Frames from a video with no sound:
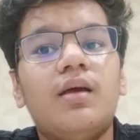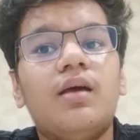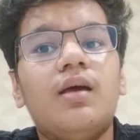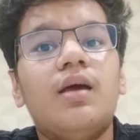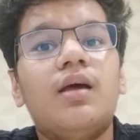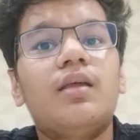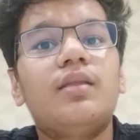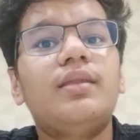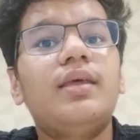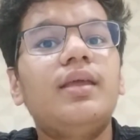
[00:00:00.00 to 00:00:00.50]

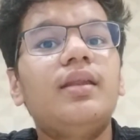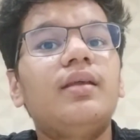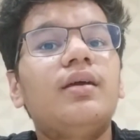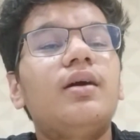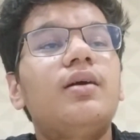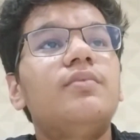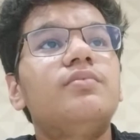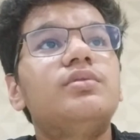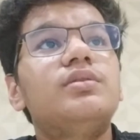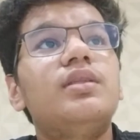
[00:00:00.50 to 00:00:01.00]
Then
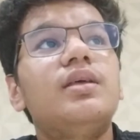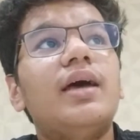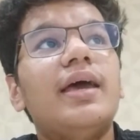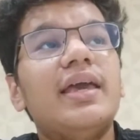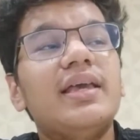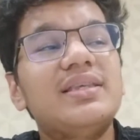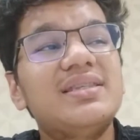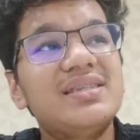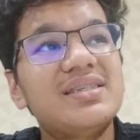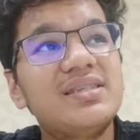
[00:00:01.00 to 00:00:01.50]
comes the
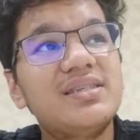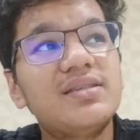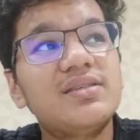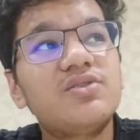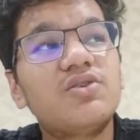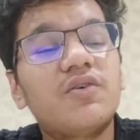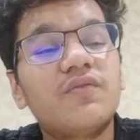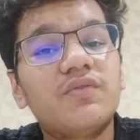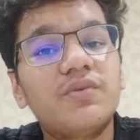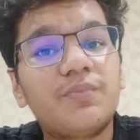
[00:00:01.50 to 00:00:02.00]
existence
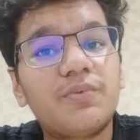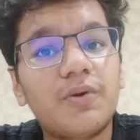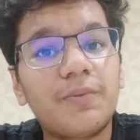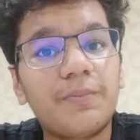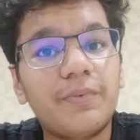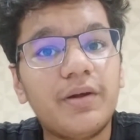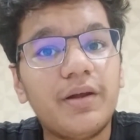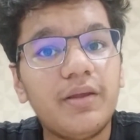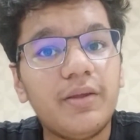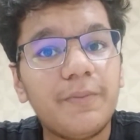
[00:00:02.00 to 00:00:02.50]
of the
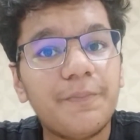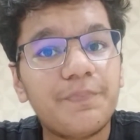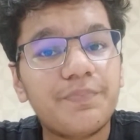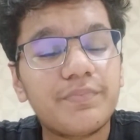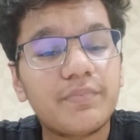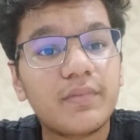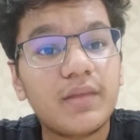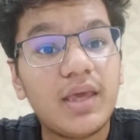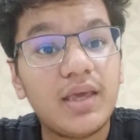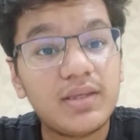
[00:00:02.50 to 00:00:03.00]
property.
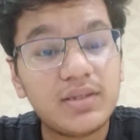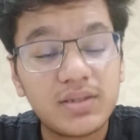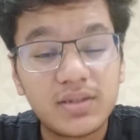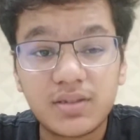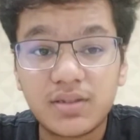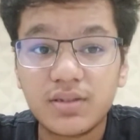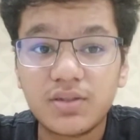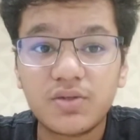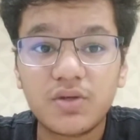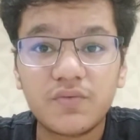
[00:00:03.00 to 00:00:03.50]

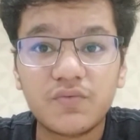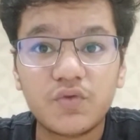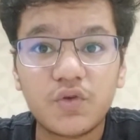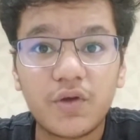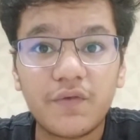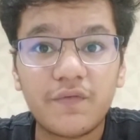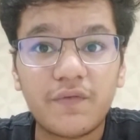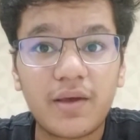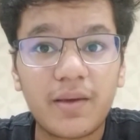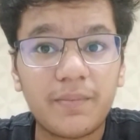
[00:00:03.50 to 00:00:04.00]
Existence of
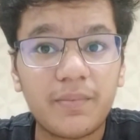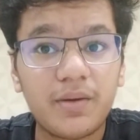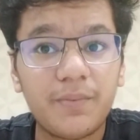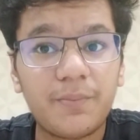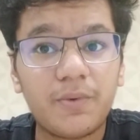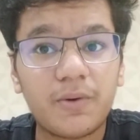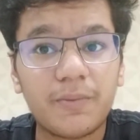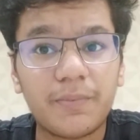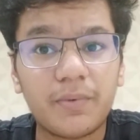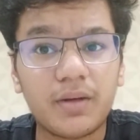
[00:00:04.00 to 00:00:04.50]
joint family
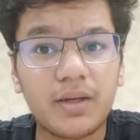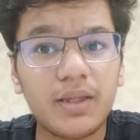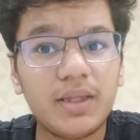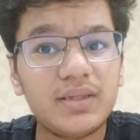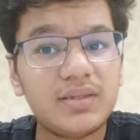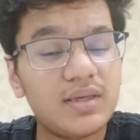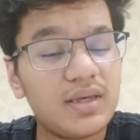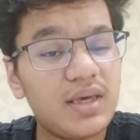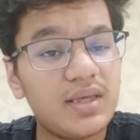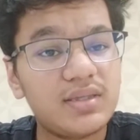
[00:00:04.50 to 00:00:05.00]
property is
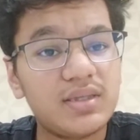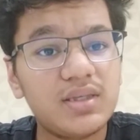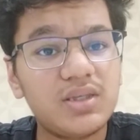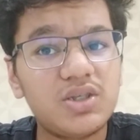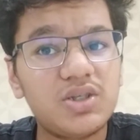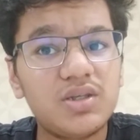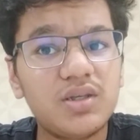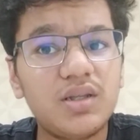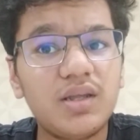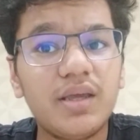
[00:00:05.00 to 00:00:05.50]

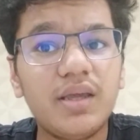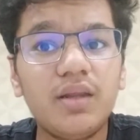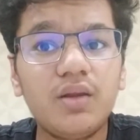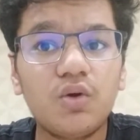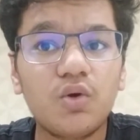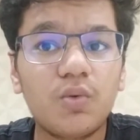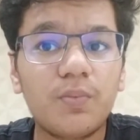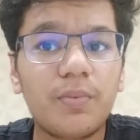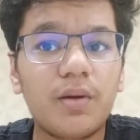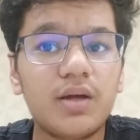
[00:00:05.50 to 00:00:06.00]
essential in
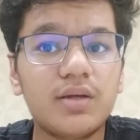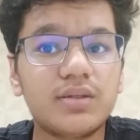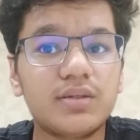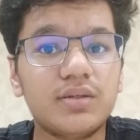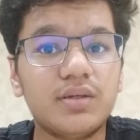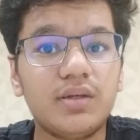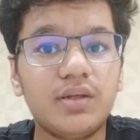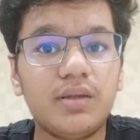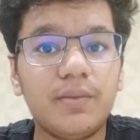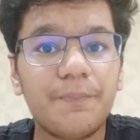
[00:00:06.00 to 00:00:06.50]

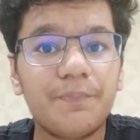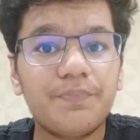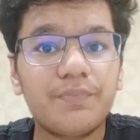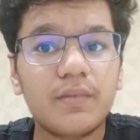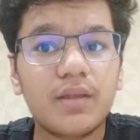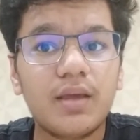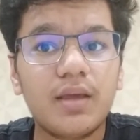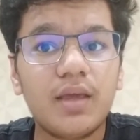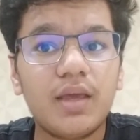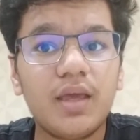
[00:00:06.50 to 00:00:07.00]
coparcenary.
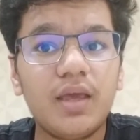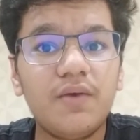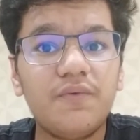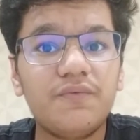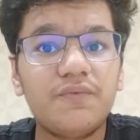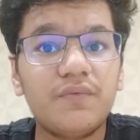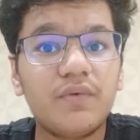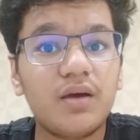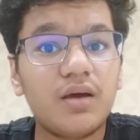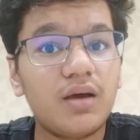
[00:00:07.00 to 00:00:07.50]
If
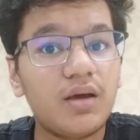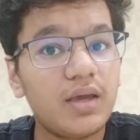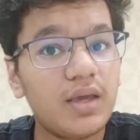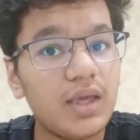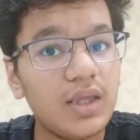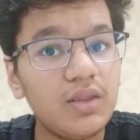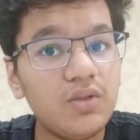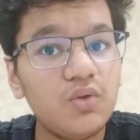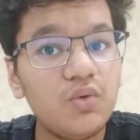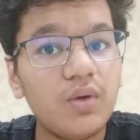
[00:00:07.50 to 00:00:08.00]
a
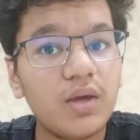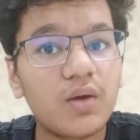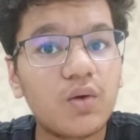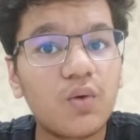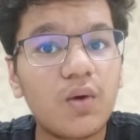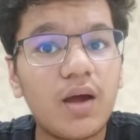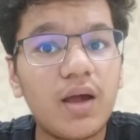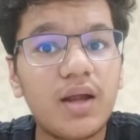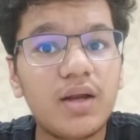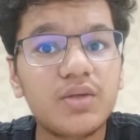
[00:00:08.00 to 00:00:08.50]
Hindu
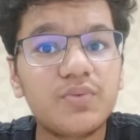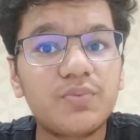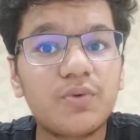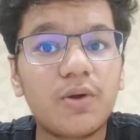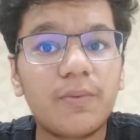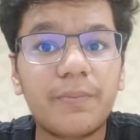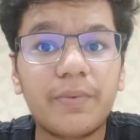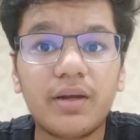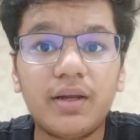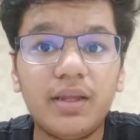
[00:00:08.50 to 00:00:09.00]
acquires
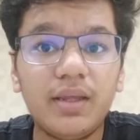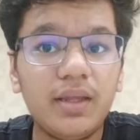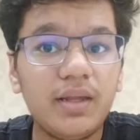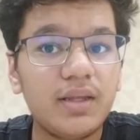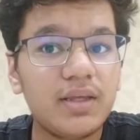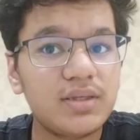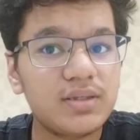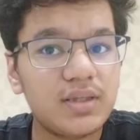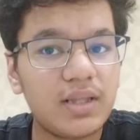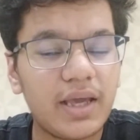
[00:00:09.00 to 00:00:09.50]
property in
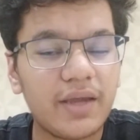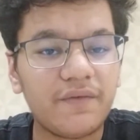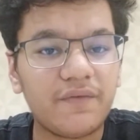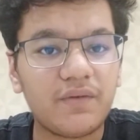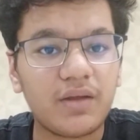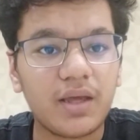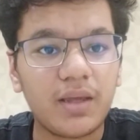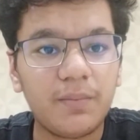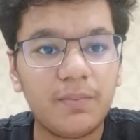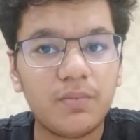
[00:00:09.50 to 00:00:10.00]
his
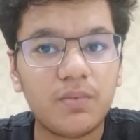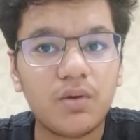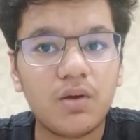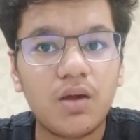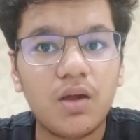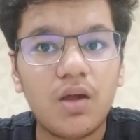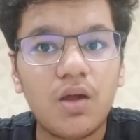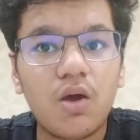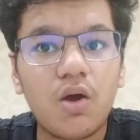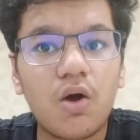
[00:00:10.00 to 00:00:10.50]
lifetime,
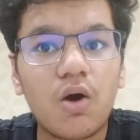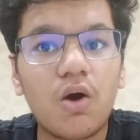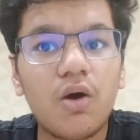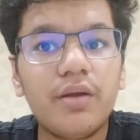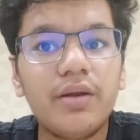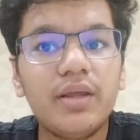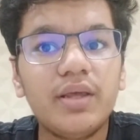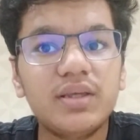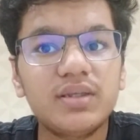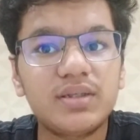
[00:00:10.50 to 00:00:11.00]

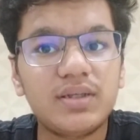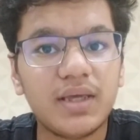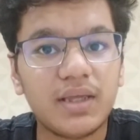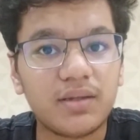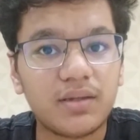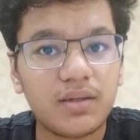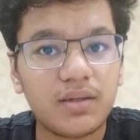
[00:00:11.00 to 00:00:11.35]
on his death,